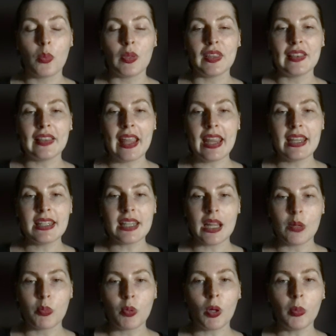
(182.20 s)
with Land
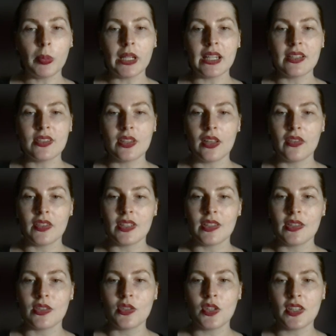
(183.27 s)
and Property
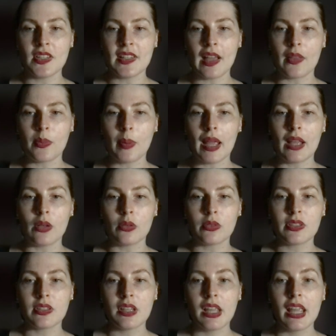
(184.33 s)
Services New South
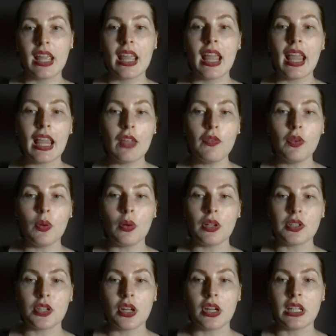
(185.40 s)
Wales if your
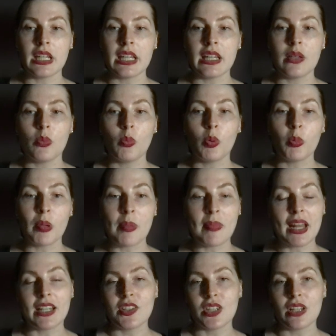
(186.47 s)
attorney will be
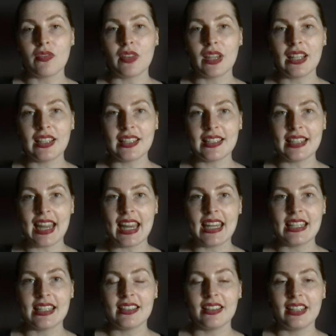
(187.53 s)
managing real
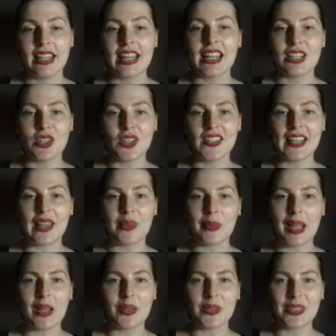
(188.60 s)
estate in New South
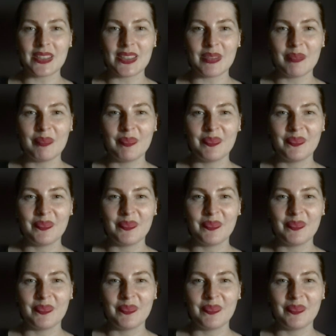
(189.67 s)
Wales.